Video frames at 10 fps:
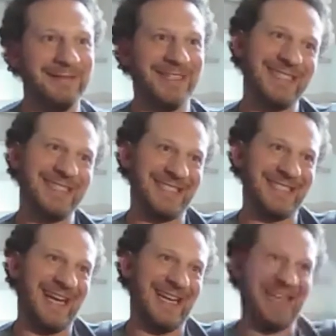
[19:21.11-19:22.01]
This is
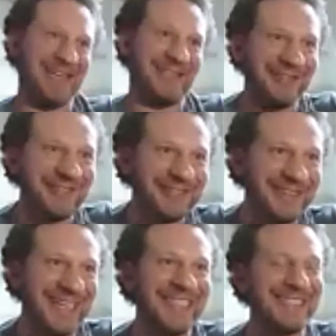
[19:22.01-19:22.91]
not natural, right?